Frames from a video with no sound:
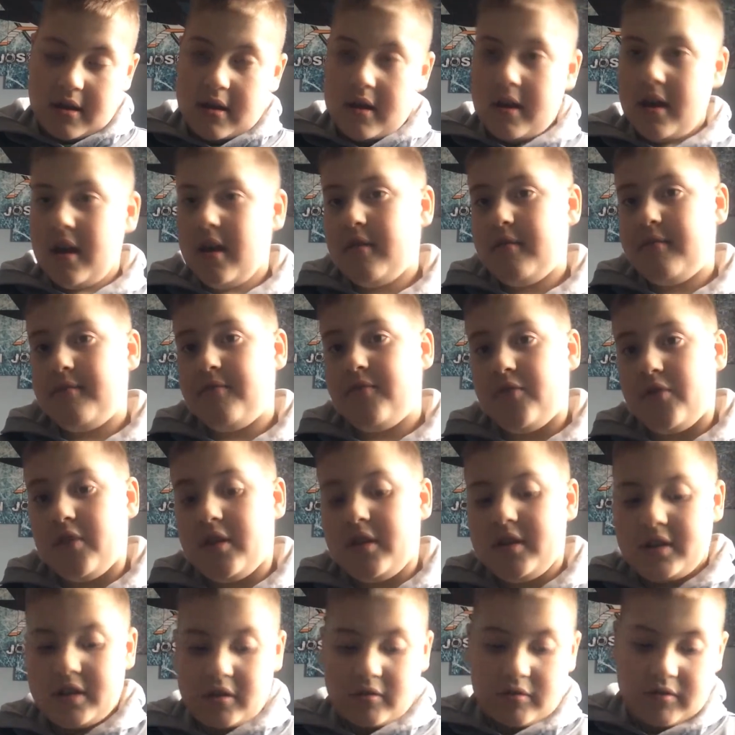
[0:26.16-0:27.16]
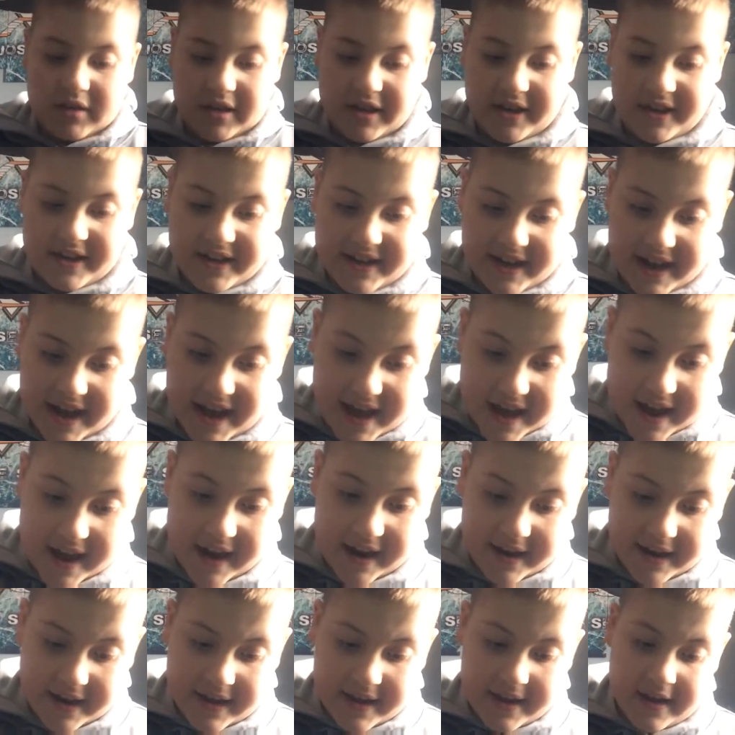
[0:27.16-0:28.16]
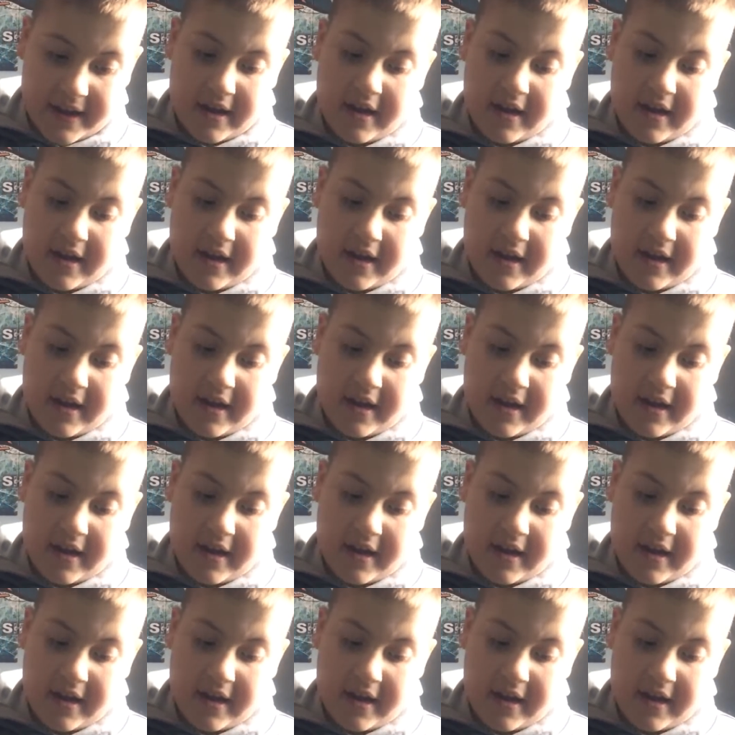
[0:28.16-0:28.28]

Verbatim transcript: yeah. So today,